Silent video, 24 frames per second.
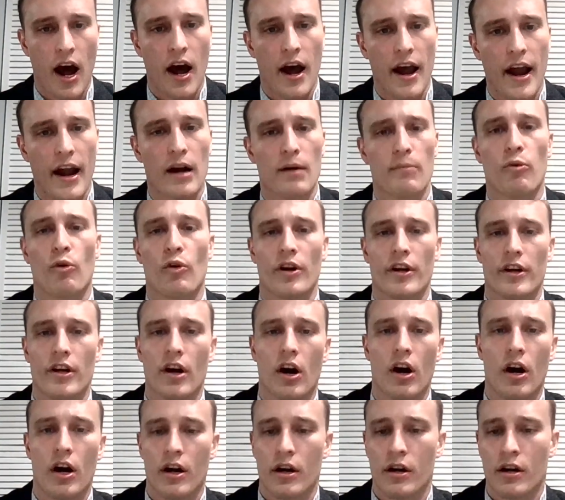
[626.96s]
Airborne
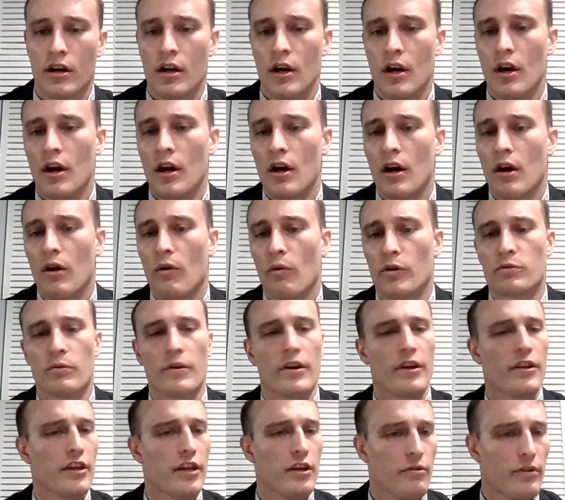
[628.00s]
Guard was one
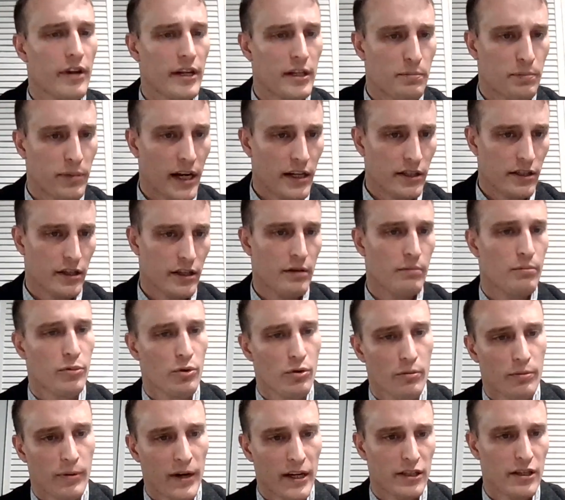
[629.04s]
of the units present
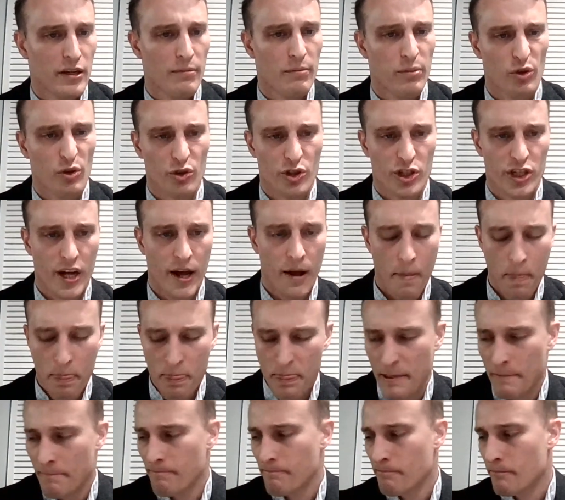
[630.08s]
at Bucha.
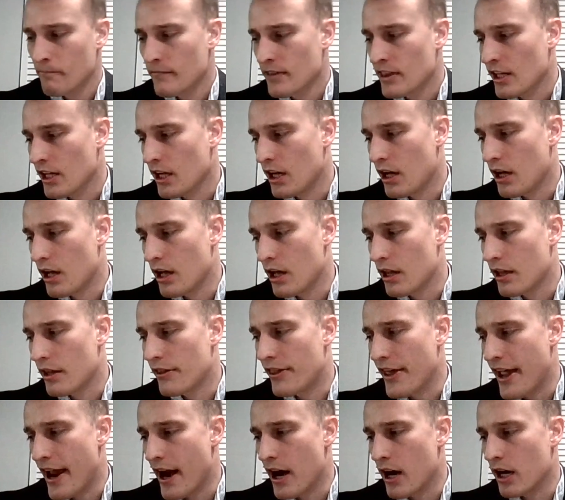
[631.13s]

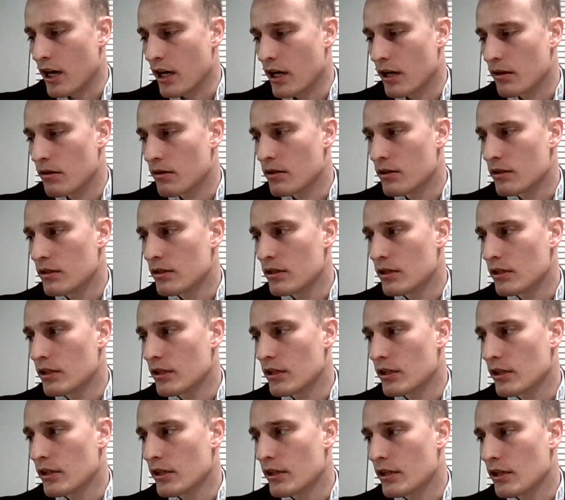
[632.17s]
Their
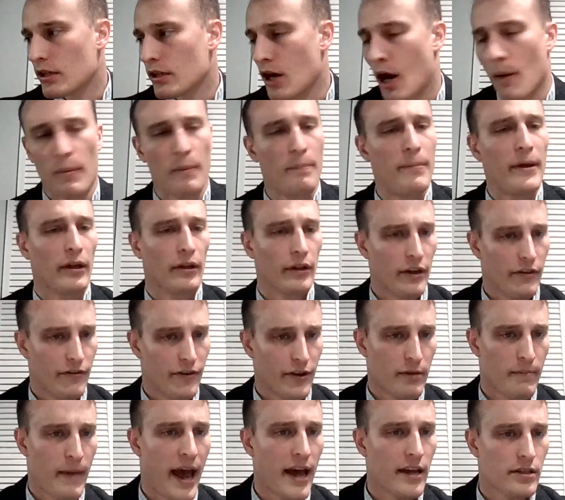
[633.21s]
culpability for the
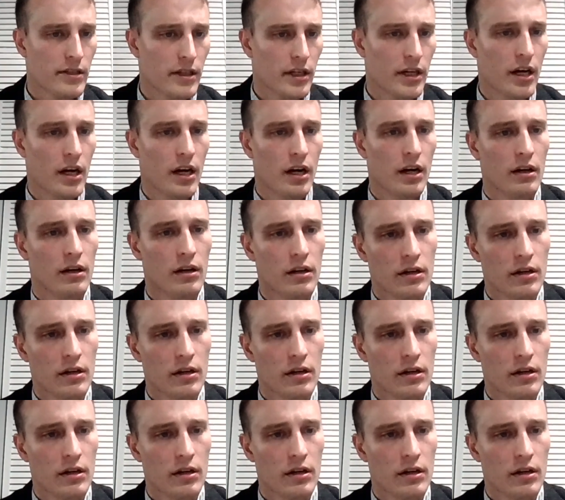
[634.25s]
massacre,